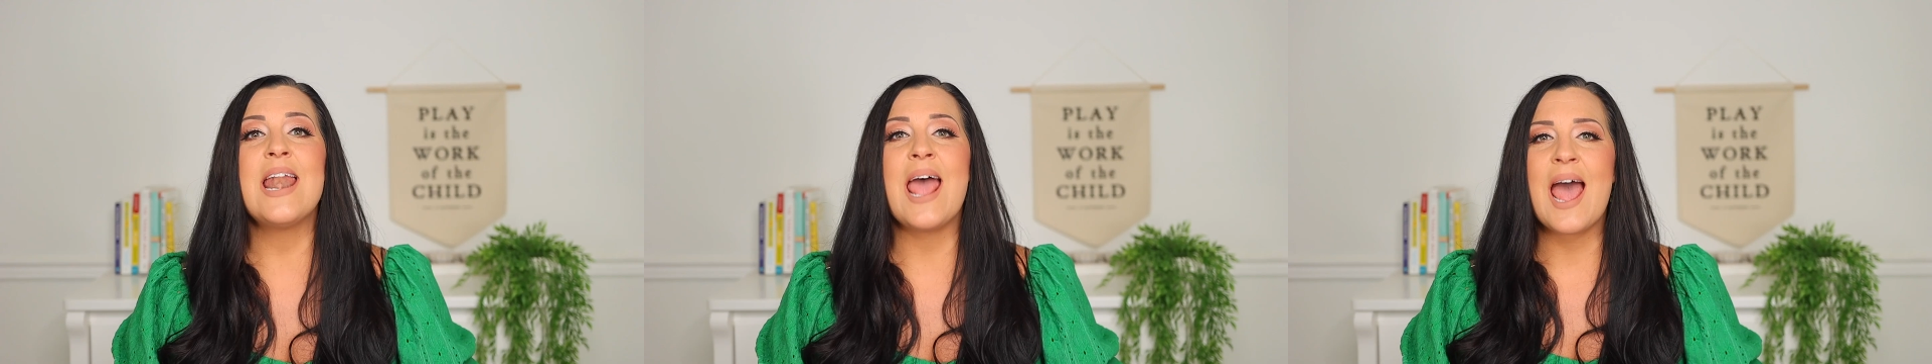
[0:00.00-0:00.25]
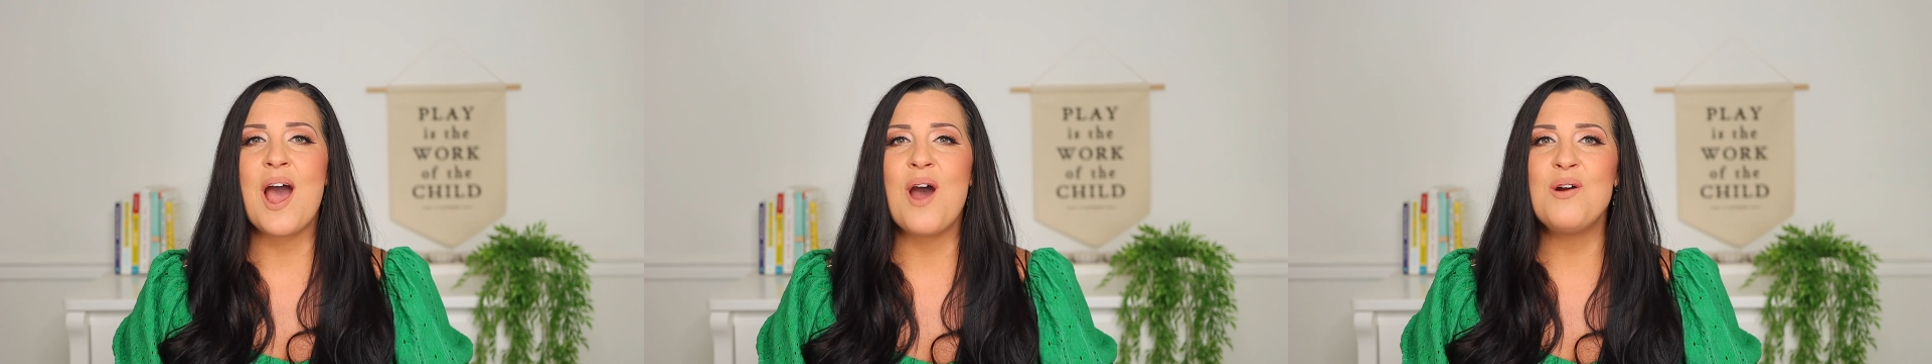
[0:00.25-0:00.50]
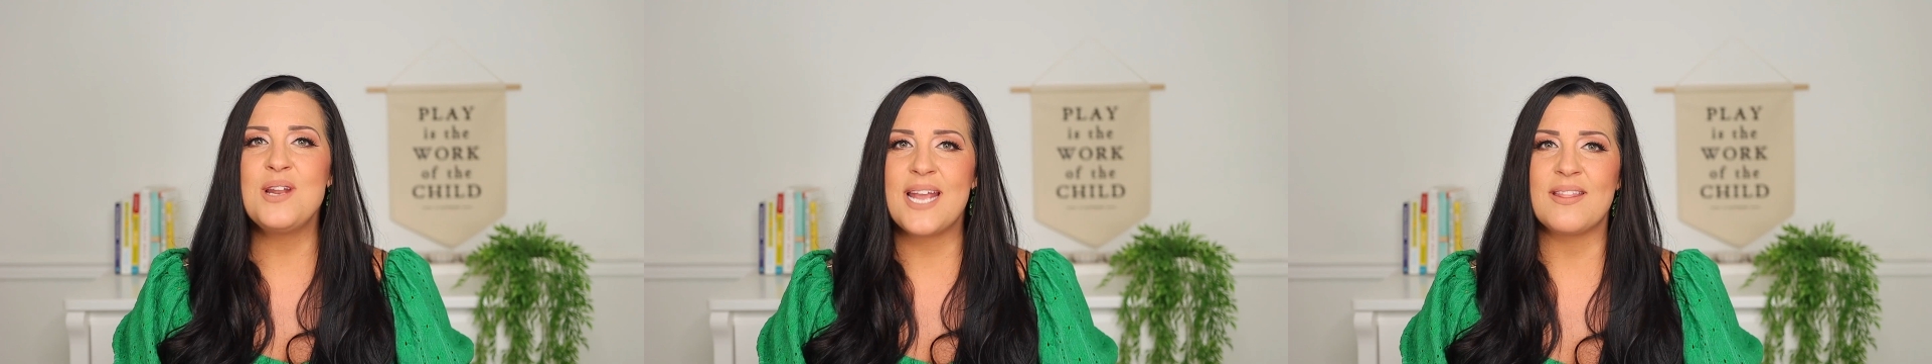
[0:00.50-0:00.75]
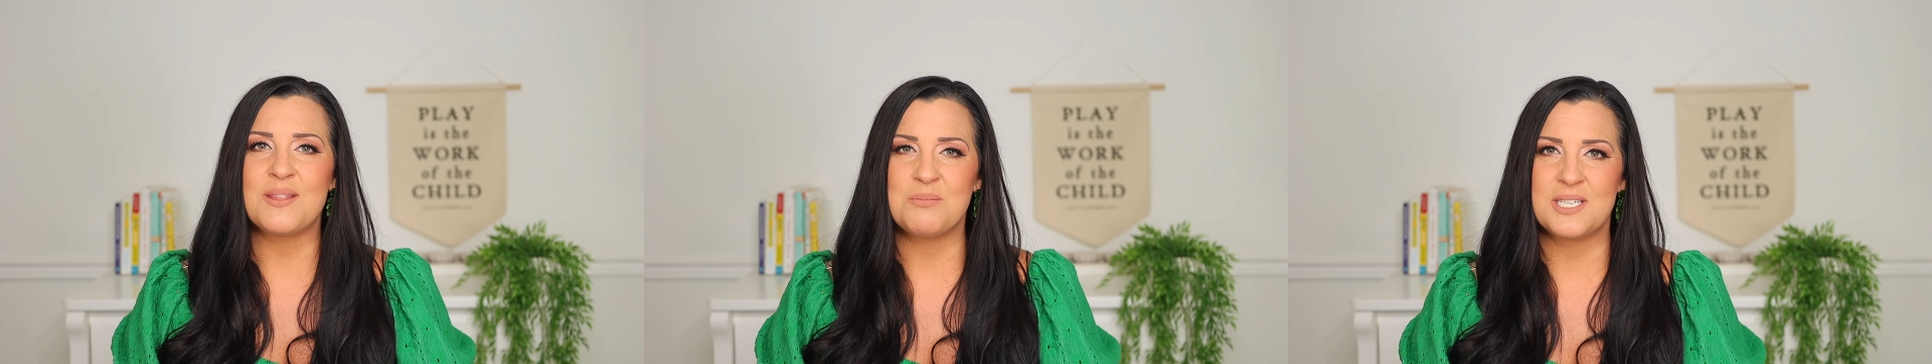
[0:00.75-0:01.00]
and how to
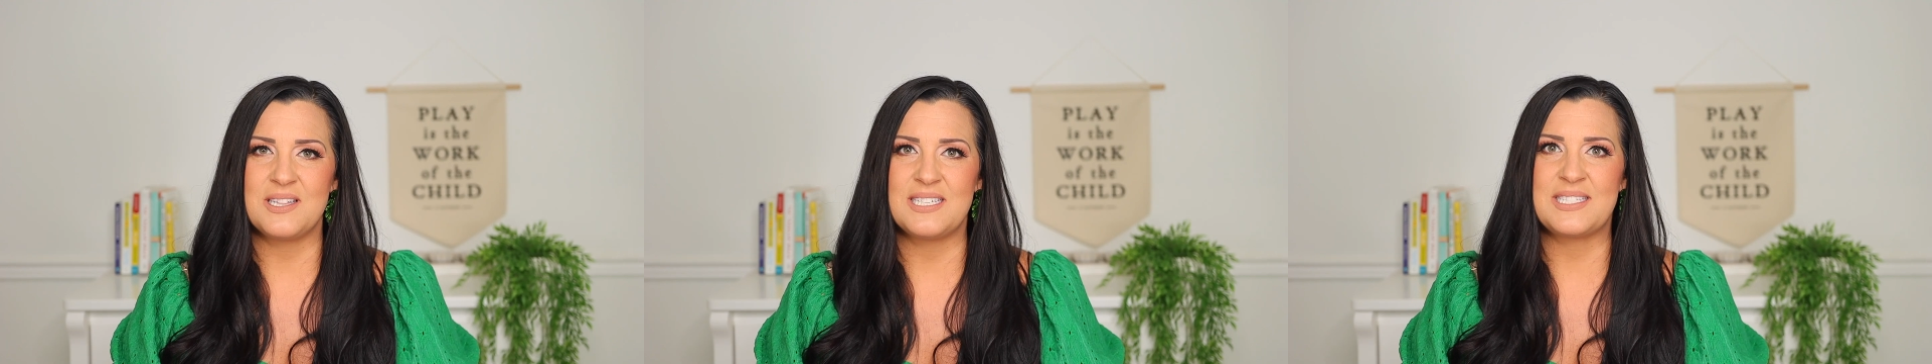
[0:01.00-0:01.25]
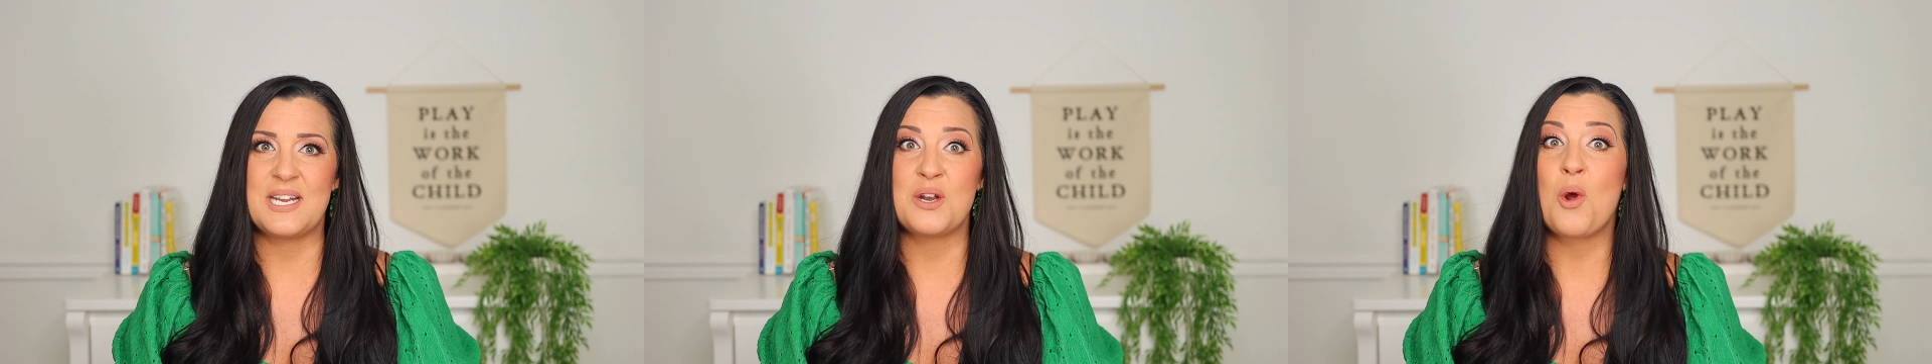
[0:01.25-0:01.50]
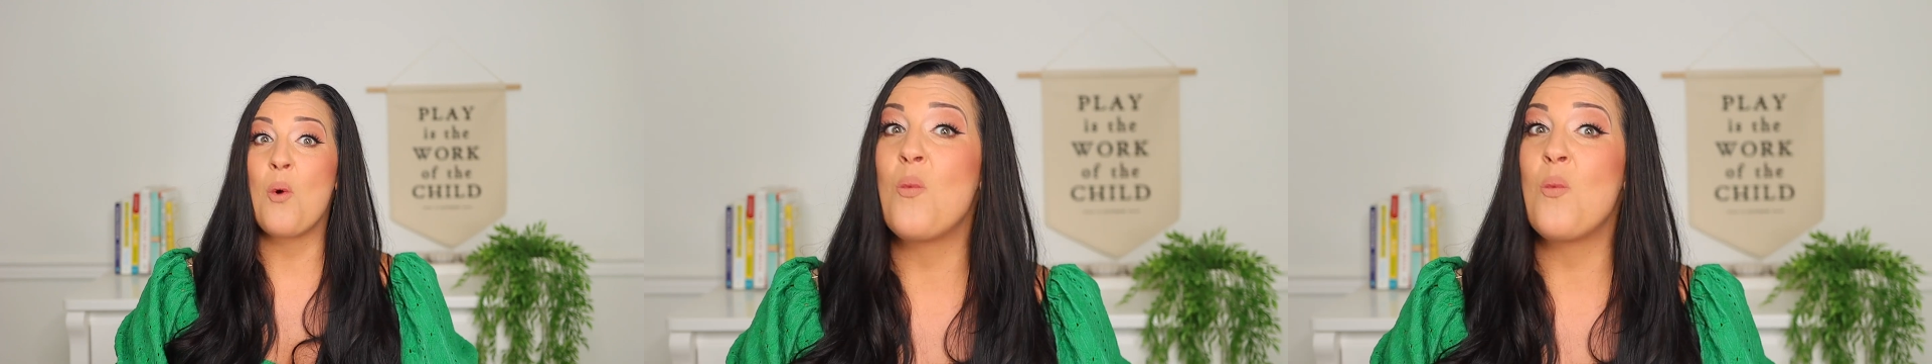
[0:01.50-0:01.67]
get them to listen